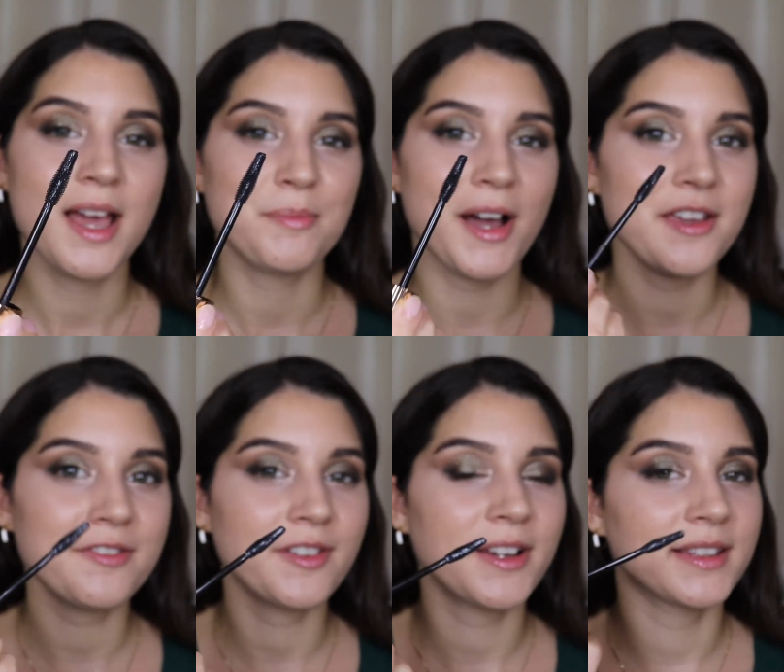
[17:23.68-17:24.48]
but I
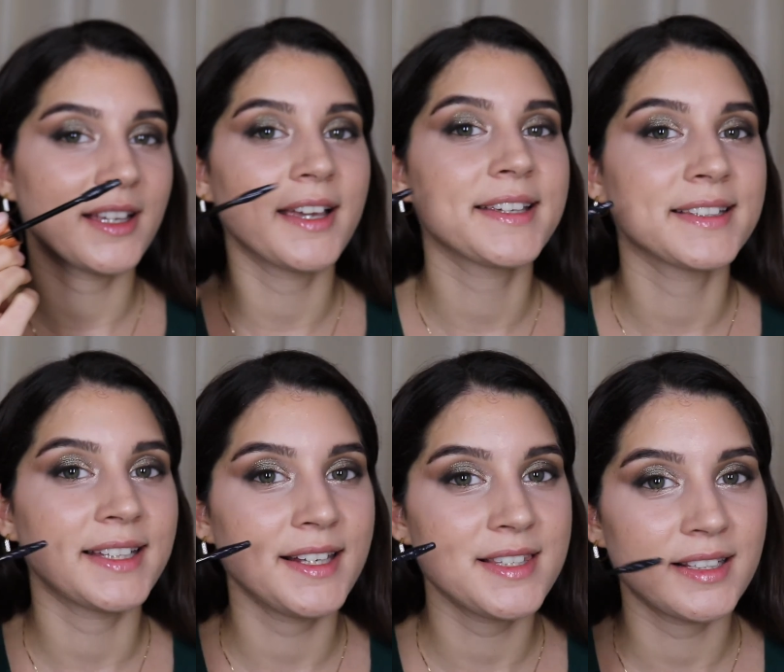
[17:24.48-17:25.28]
find that I
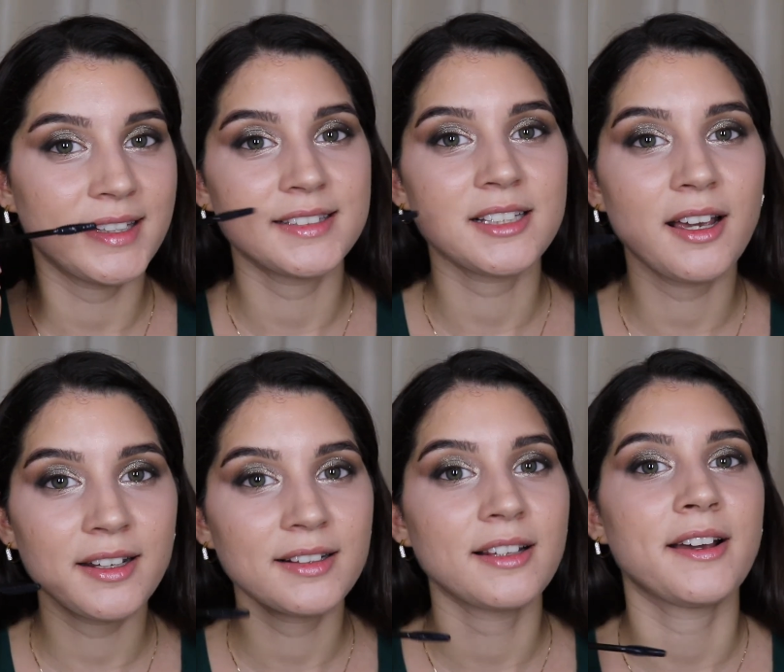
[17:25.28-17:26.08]
can easily
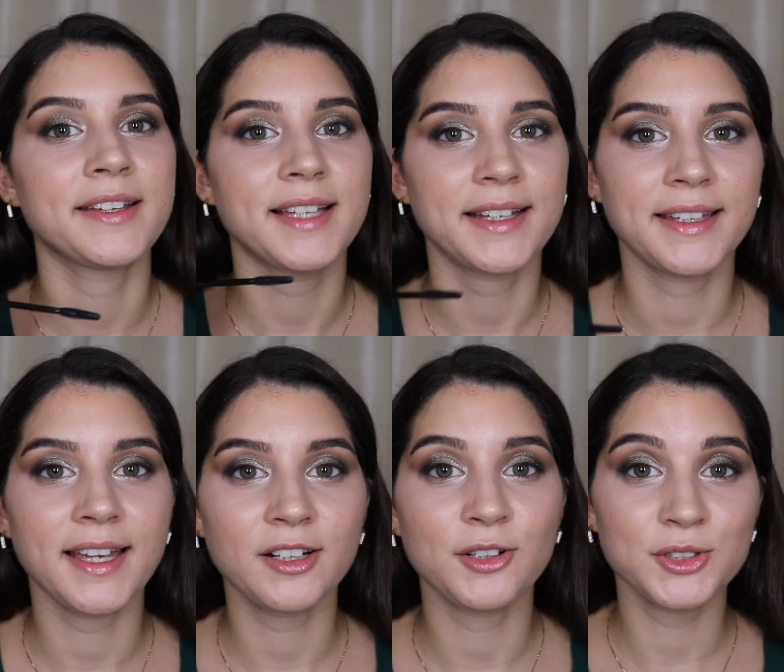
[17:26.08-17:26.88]
tightline and
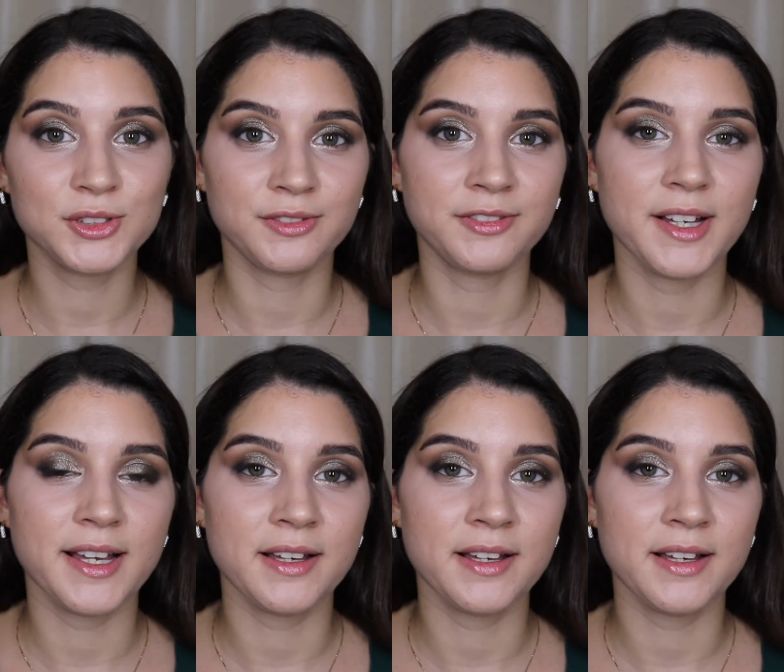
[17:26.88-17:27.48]
get lots of